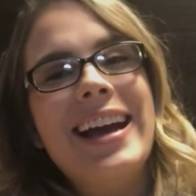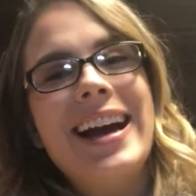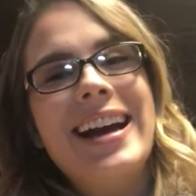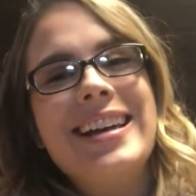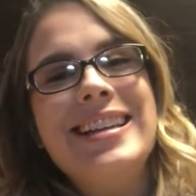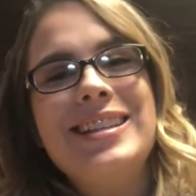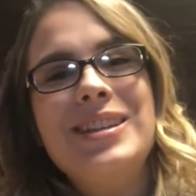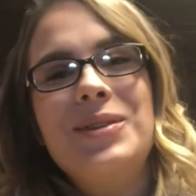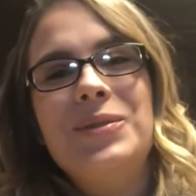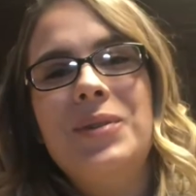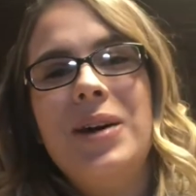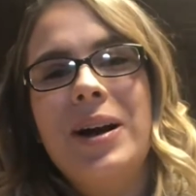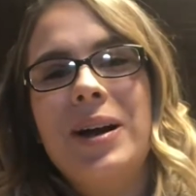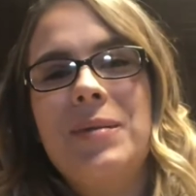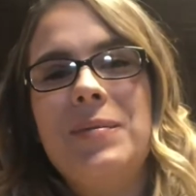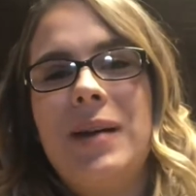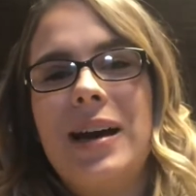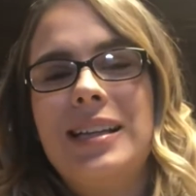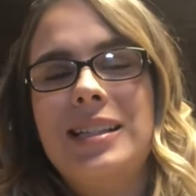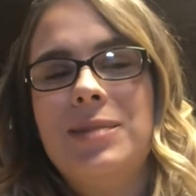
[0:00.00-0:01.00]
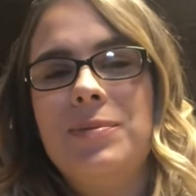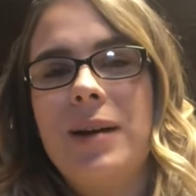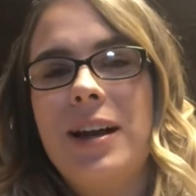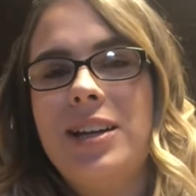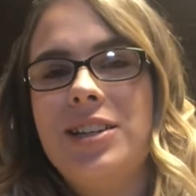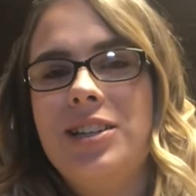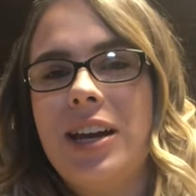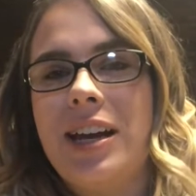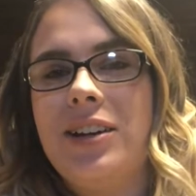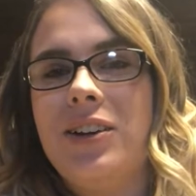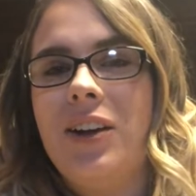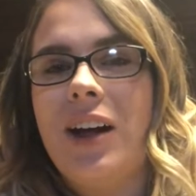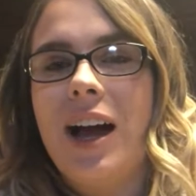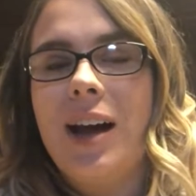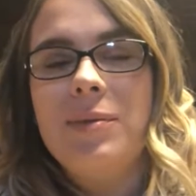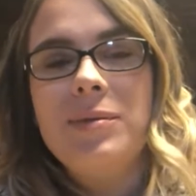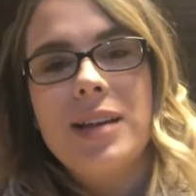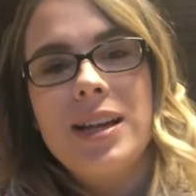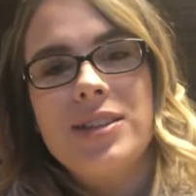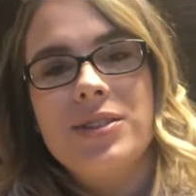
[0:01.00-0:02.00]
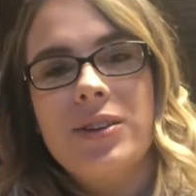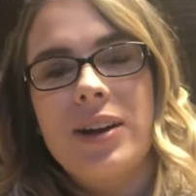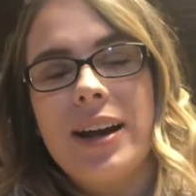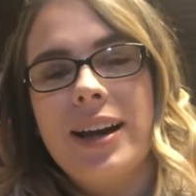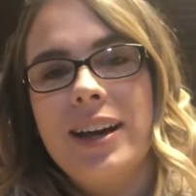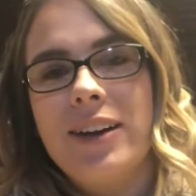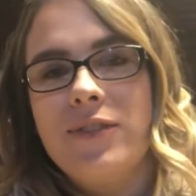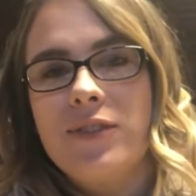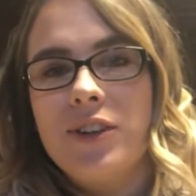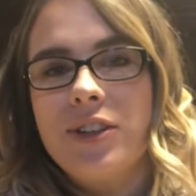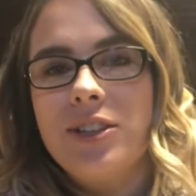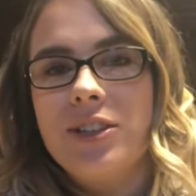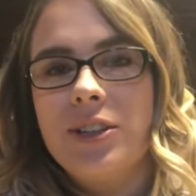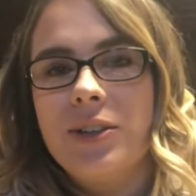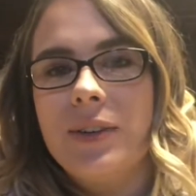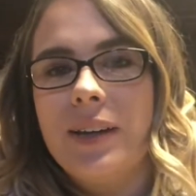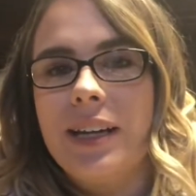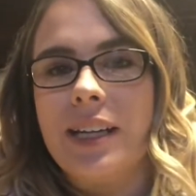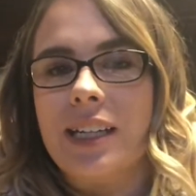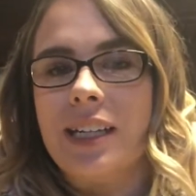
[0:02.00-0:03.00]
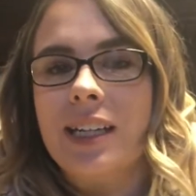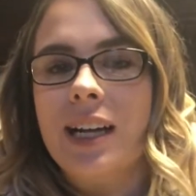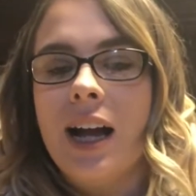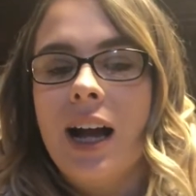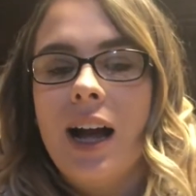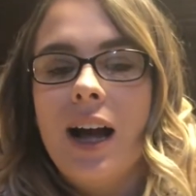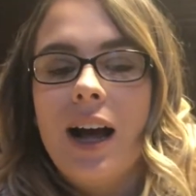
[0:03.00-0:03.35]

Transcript: guys, welcome back to my channel. I'm Desiree if you're new here.